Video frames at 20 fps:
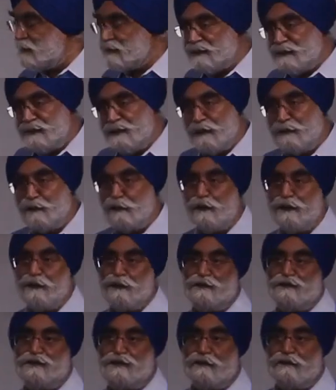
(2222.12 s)
They are going
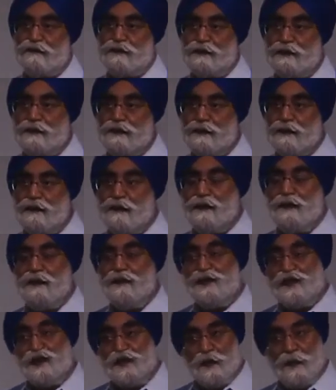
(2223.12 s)
to suffer.
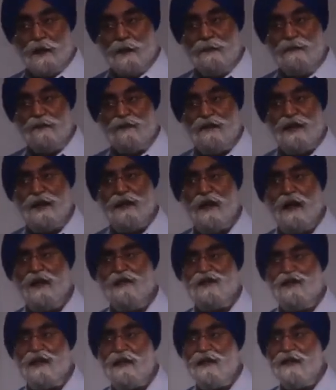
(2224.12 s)
So there are
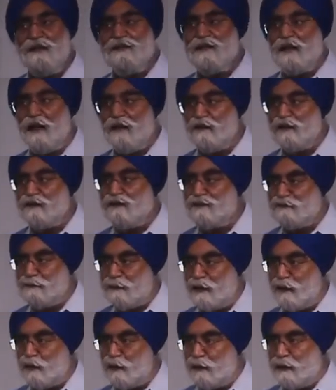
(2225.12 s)
studies done on
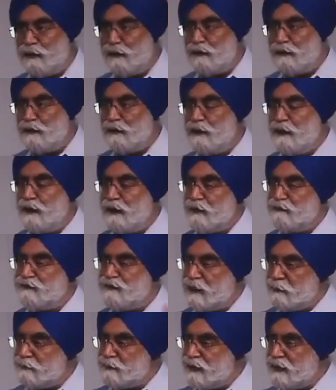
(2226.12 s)
spillover. If
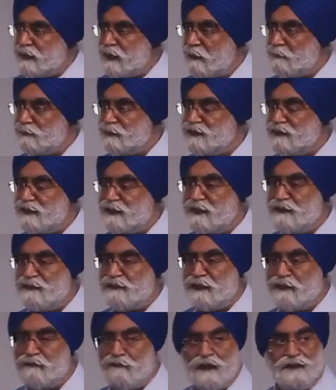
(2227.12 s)
something happens in these
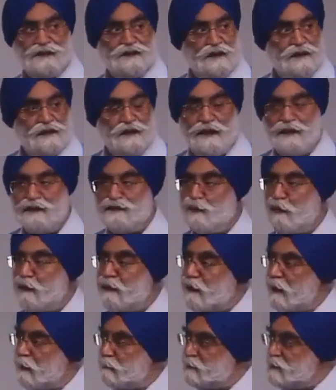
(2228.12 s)
advanced countries,
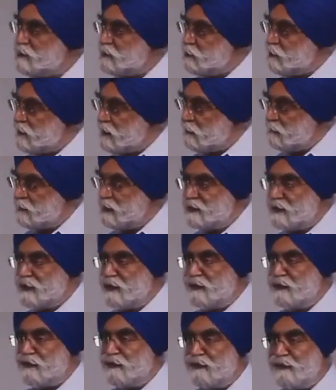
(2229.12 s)
what happens to the
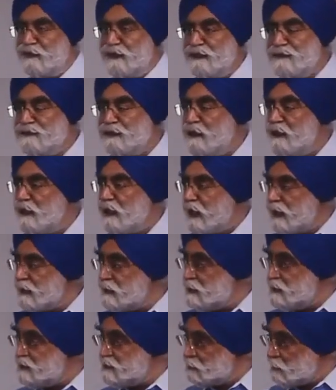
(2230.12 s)
emerging countries?
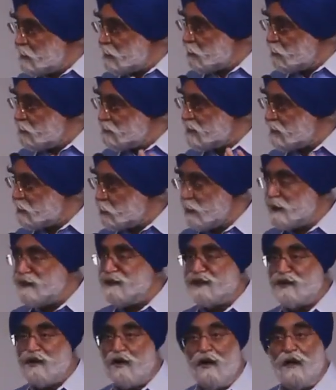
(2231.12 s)
And these spillovers are quite
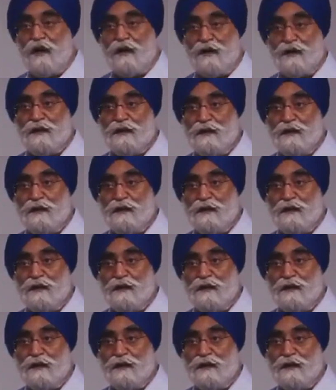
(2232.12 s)
strong.